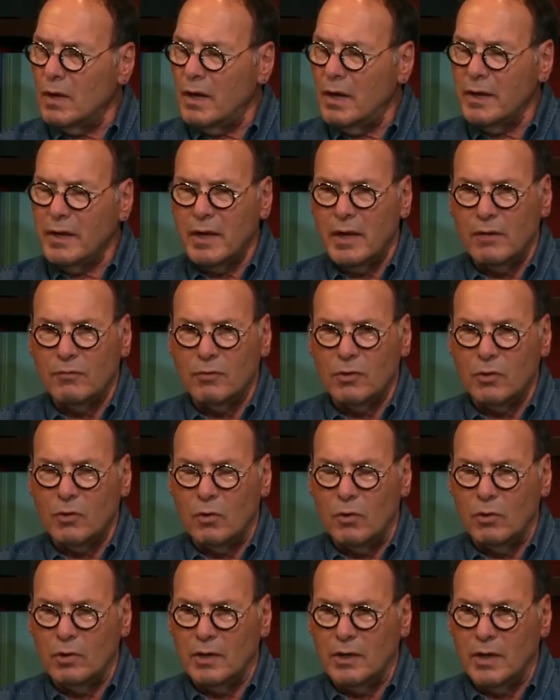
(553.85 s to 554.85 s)
I can't
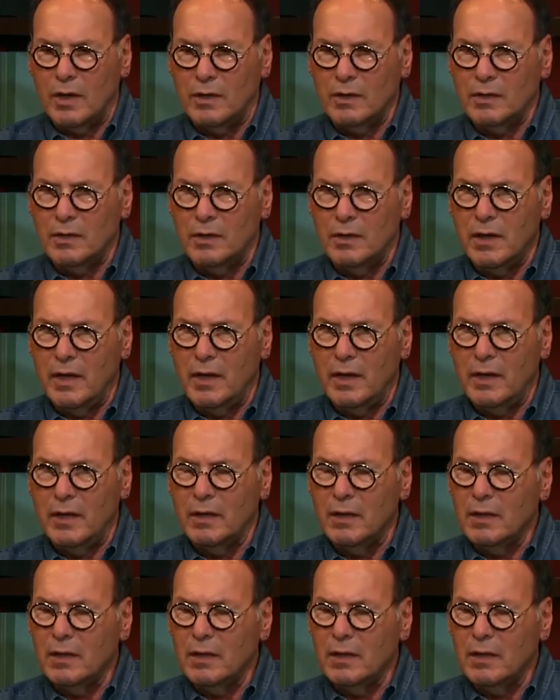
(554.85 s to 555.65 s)
recall in 1980.